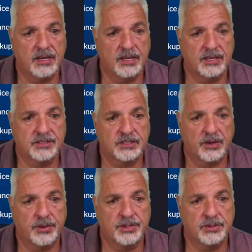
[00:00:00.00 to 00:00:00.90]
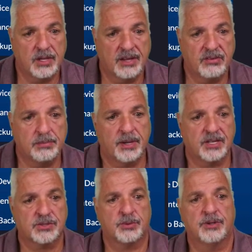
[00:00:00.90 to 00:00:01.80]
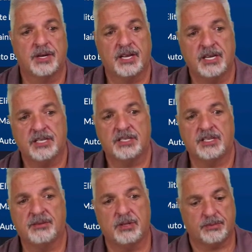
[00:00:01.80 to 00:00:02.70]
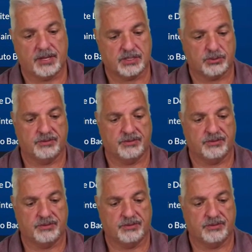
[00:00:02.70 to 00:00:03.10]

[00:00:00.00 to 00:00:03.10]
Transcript: it's going to have a password, and he did give me a password